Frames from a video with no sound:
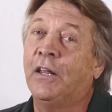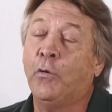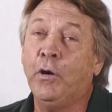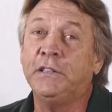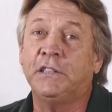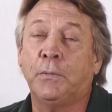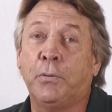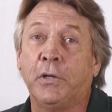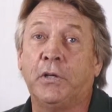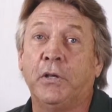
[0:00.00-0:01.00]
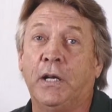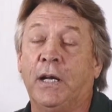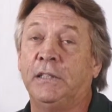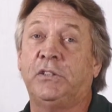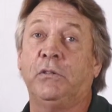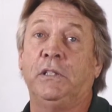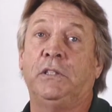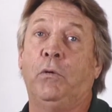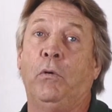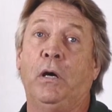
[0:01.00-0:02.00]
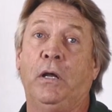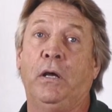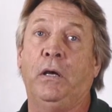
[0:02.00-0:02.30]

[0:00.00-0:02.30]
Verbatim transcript: Now the oranges are pretty good, and I certainly don't want